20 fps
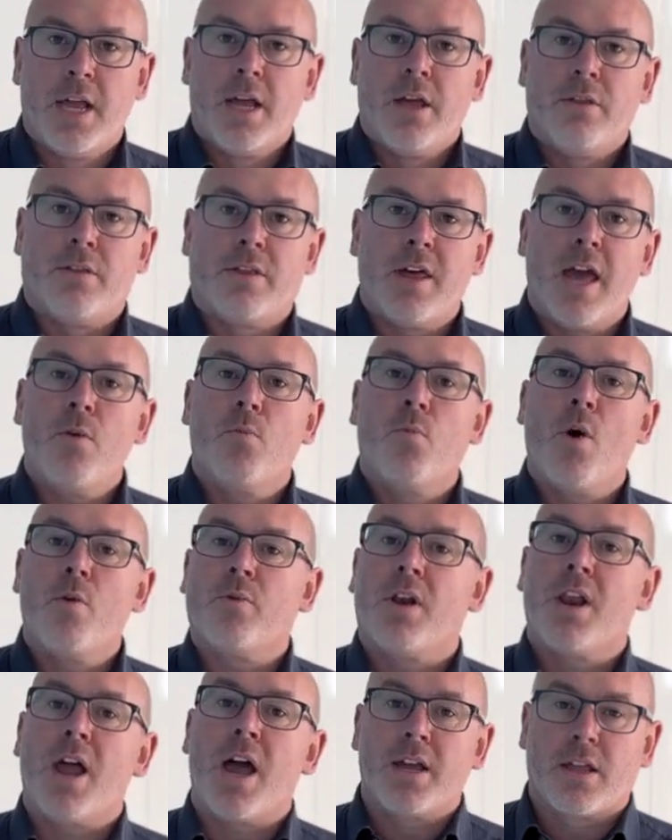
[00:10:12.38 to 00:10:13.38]
They
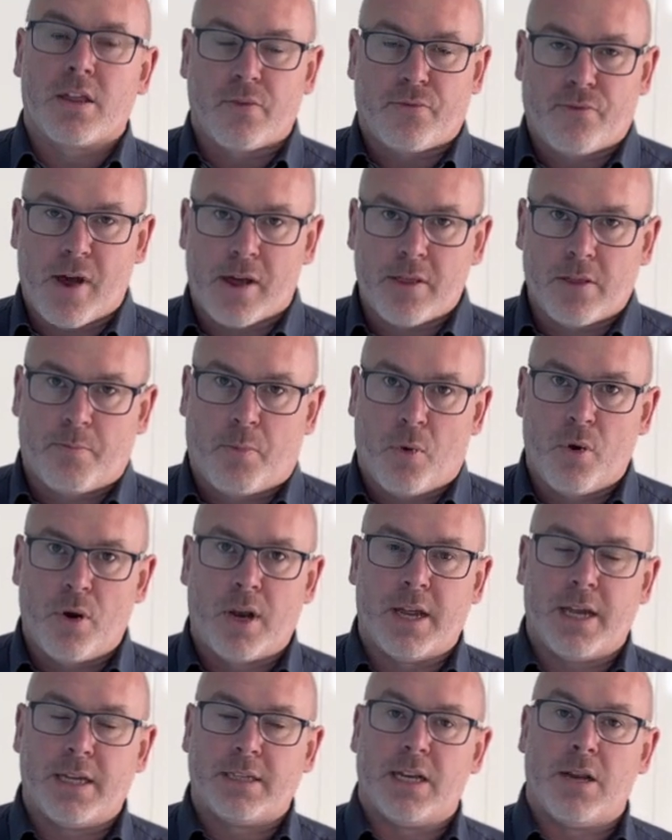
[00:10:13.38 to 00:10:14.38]
won't like the fact the
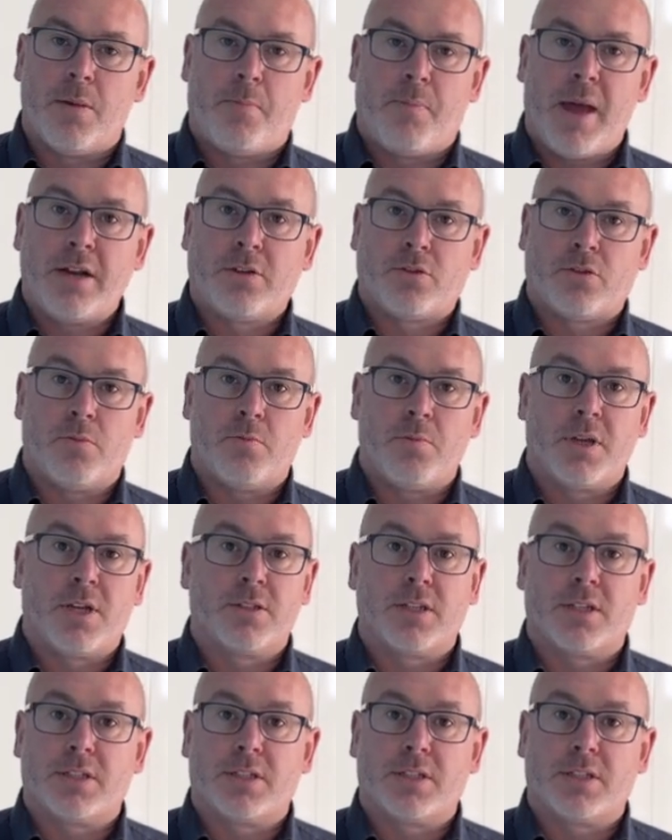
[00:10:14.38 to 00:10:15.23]
boiler is in a bedroom because,